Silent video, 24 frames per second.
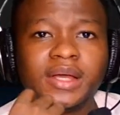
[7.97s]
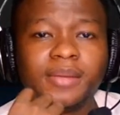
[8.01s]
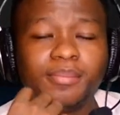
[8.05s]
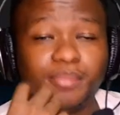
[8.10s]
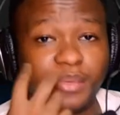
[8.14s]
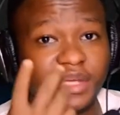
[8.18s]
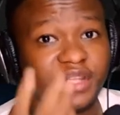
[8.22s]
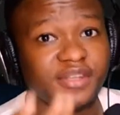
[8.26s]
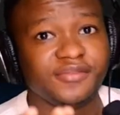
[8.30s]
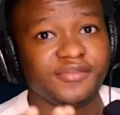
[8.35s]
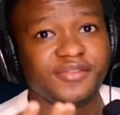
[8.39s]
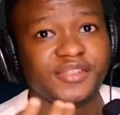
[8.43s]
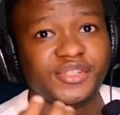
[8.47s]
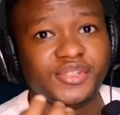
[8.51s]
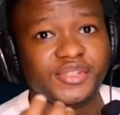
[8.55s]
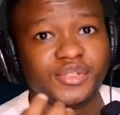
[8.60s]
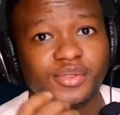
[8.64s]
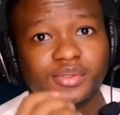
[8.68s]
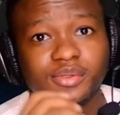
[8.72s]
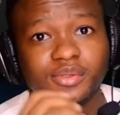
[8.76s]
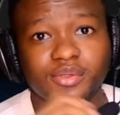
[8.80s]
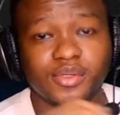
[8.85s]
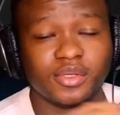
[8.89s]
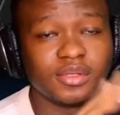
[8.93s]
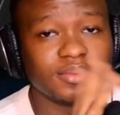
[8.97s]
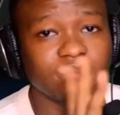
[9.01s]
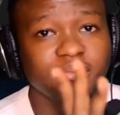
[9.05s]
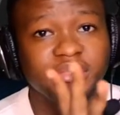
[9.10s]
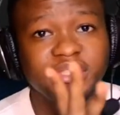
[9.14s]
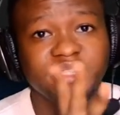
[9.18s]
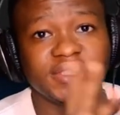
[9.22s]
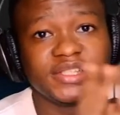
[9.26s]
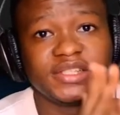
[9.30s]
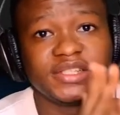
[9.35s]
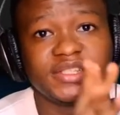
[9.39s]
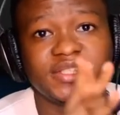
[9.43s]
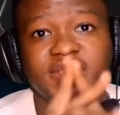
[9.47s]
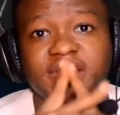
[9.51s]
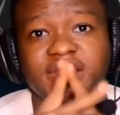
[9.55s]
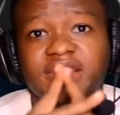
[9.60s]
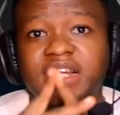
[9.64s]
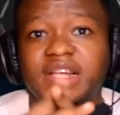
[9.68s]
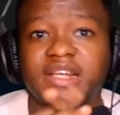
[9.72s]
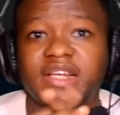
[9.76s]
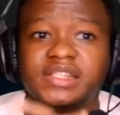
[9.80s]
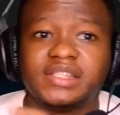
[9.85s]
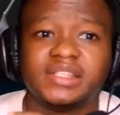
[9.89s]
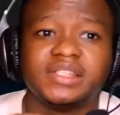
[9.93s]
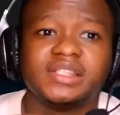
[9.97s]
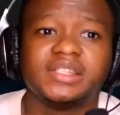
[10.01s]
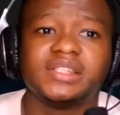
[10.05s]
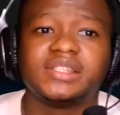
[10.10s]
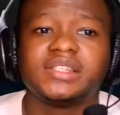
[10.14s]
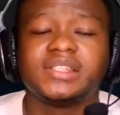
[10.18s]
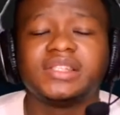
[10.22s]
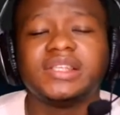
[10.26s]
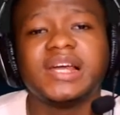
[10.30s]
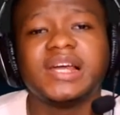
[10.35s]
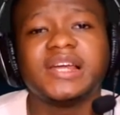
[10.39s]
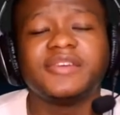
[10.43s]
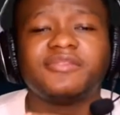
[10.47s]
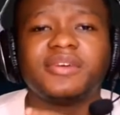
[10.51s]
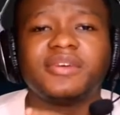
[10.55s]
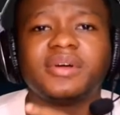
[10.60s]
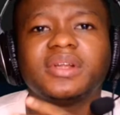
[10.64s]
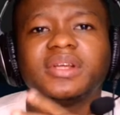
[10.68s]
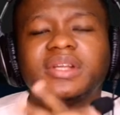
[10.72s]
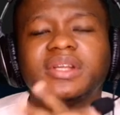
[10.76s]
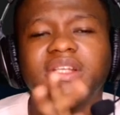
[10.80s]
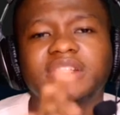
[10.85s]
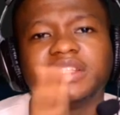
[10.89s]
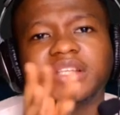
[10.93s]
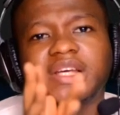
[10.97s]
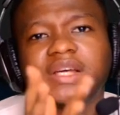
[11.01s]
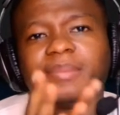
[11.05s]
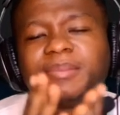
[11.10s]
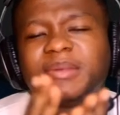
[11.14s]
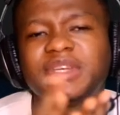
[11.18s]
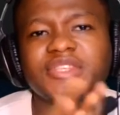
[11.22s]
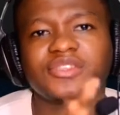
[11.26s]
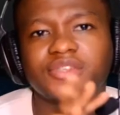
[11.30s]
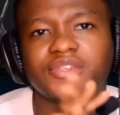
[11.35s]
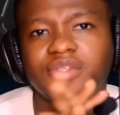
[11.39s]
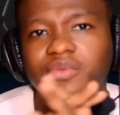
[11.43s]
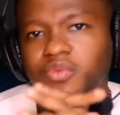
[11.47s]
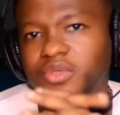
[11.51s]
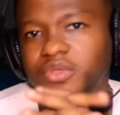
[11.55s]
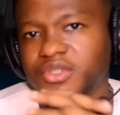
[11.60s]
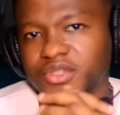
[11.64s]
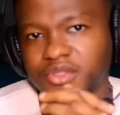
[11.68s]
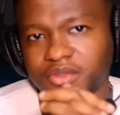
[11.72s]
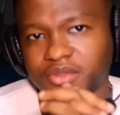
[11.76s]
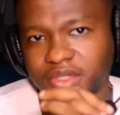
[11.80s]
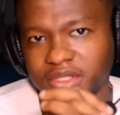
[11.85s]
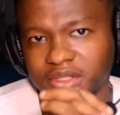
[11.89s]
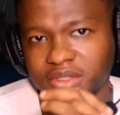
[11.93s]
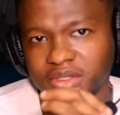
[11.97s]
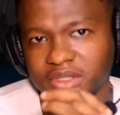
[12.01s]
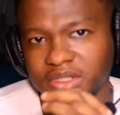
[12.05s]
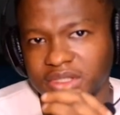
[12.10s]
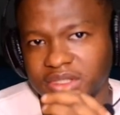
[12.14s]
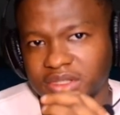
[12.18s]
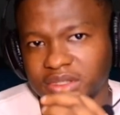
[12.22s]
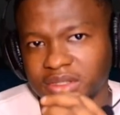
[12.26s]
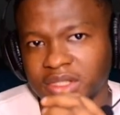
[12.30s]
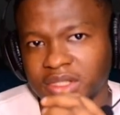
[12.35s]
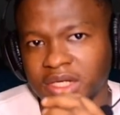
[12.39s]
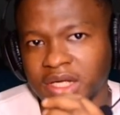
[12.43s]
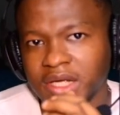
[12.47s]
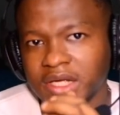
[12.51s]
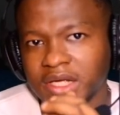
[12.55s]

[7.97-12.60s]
made the video, completed it, and I found out that my screen was not recording.